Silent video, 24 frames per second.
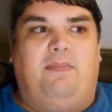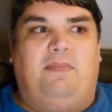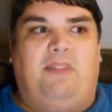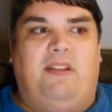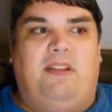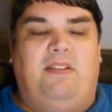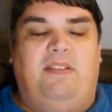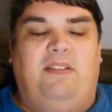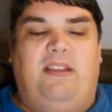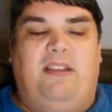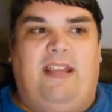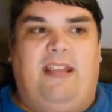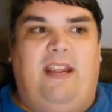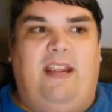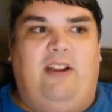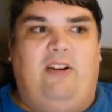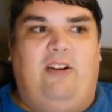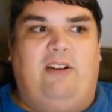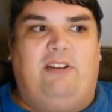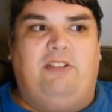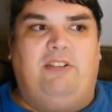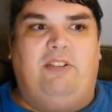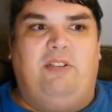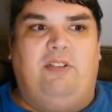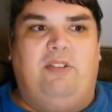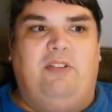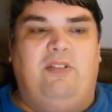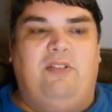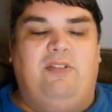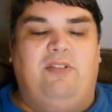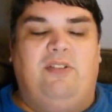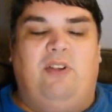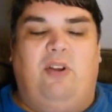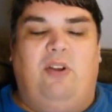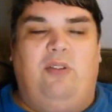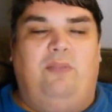the
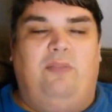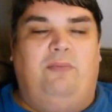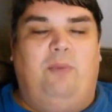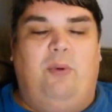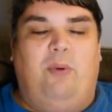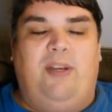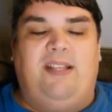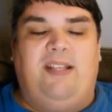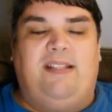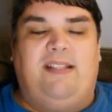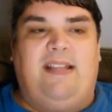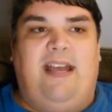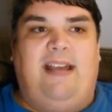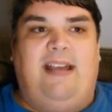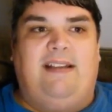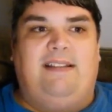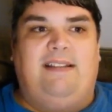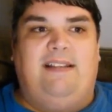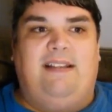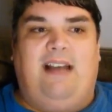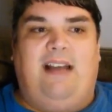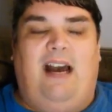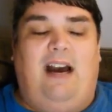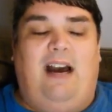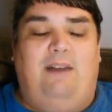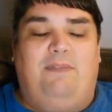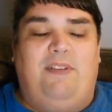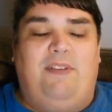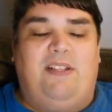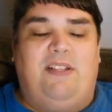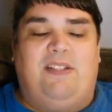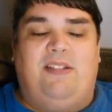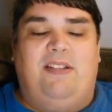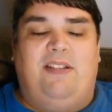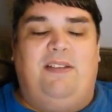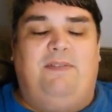characters, all the voice acting,
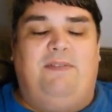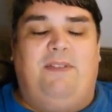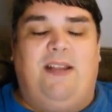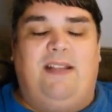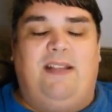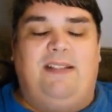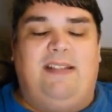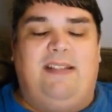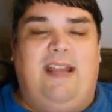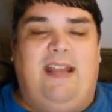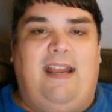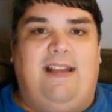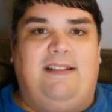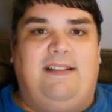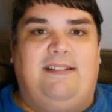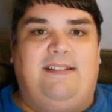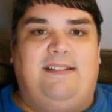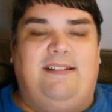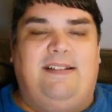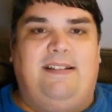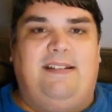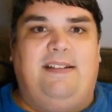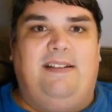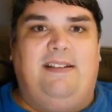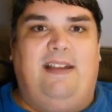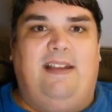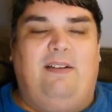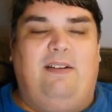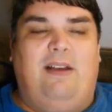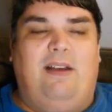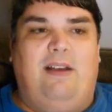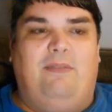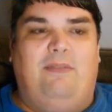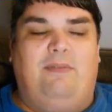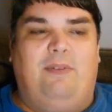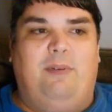obviously fantastic.
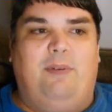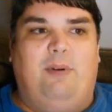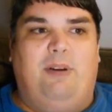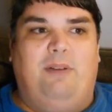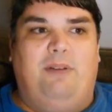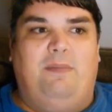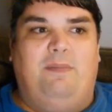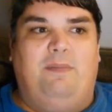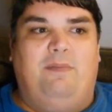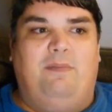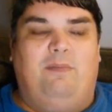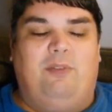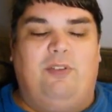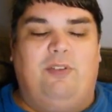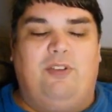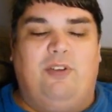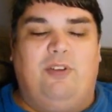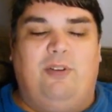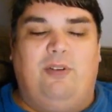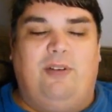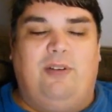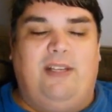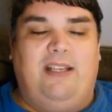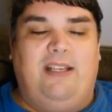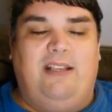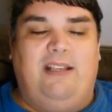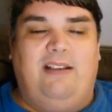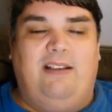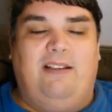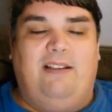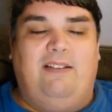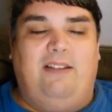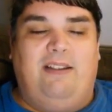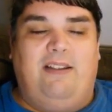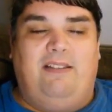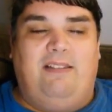Everyone returning,
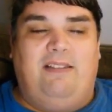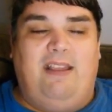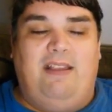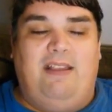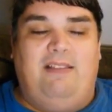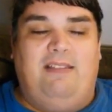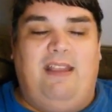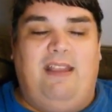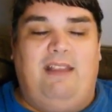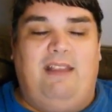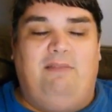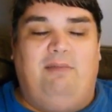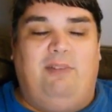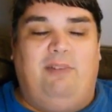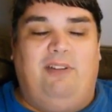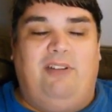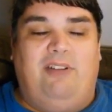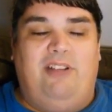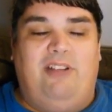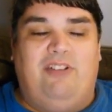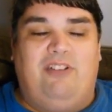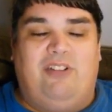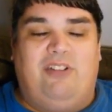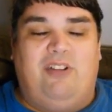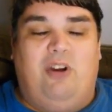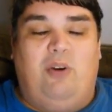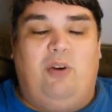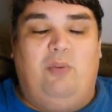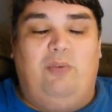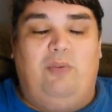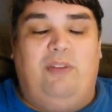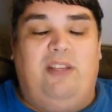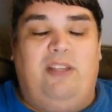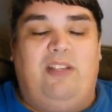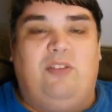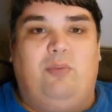like they they really just
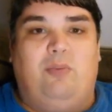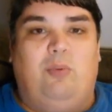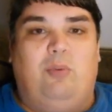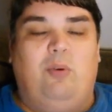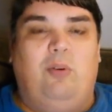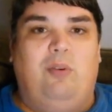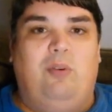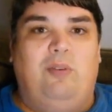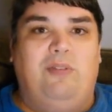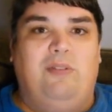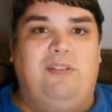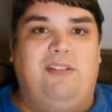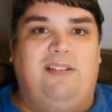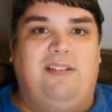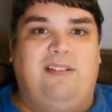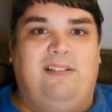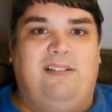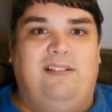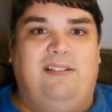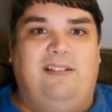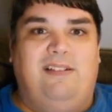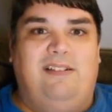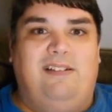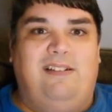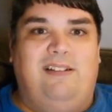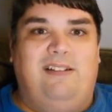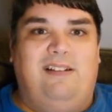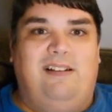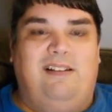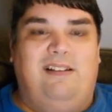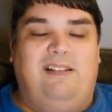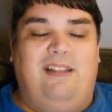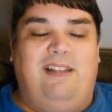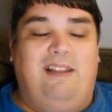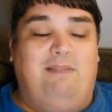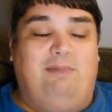own these roles.
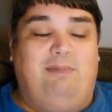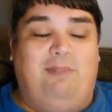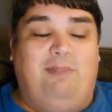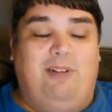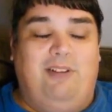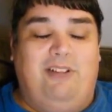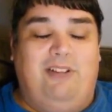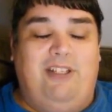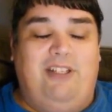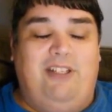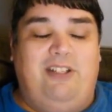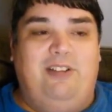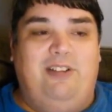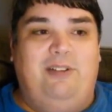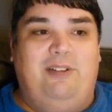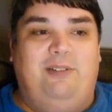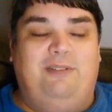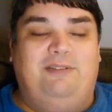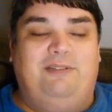They really do.